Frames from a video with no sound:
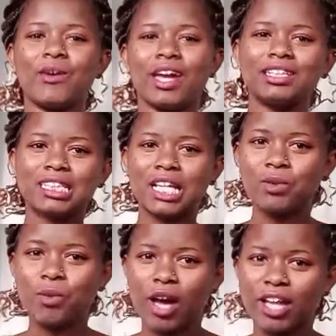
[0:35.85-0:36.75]
you can
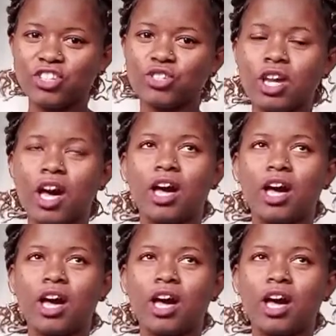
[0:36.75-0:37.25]
still watch